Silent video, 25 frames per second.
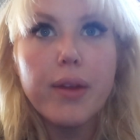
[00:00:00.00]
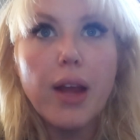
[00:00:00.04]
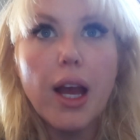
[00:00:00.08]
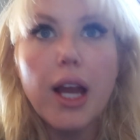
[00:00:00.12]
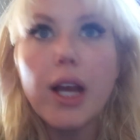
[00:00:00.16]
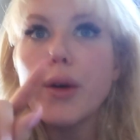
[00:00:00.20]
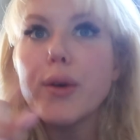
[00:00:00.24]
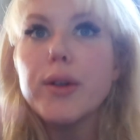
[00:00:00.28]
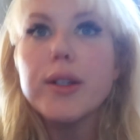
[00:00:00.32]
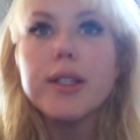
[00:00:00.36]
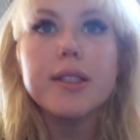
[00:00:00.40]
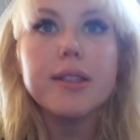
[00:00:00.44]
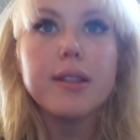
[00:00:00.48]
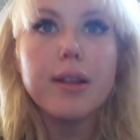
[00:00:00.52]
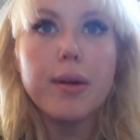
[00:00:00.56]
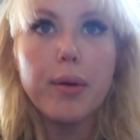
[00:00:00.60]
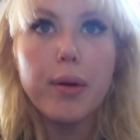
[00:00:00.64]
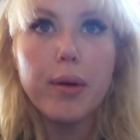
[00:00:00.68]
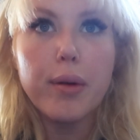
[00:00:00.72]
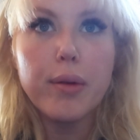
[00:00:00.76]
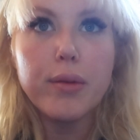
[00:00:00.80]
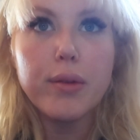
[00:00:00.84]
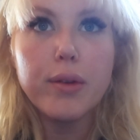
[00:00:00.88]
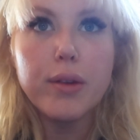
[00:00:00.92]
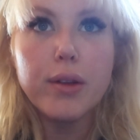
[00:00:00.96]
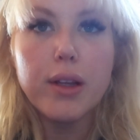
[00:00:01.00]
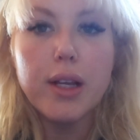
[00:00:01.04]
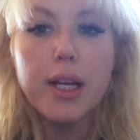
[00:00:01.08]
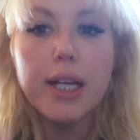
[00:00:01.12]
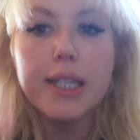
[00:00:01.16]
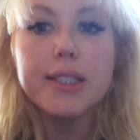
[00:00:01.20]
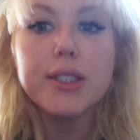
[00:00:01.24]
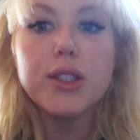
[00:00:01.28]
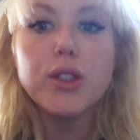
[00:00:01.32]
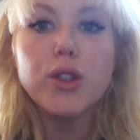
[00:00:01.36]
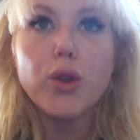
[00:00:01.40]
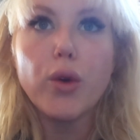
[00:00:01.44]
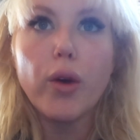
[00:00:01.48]
I always
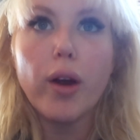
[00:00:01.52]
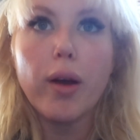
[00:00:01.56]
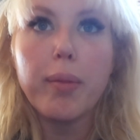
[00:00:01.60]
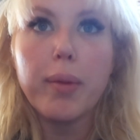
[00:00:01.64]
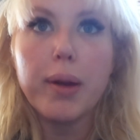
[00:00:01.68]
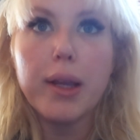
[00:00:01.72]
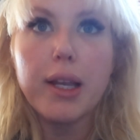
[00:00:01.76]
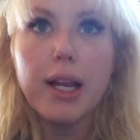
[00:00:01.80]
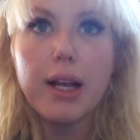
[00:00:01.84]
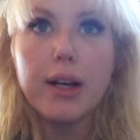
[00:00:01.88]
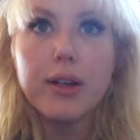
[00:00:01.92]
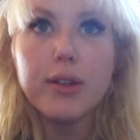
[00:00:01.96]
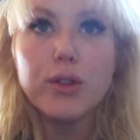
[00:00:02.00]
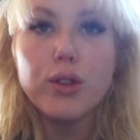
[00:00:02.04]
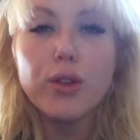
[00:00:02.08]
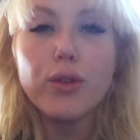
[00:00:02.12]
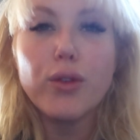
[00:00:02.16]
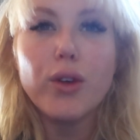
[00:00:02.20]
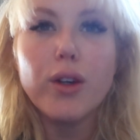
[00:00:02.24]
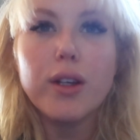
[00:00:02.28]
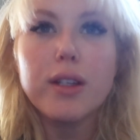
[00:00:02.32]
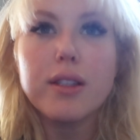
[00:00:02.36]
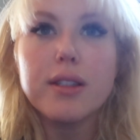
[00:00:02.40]
Instagram my nails. If you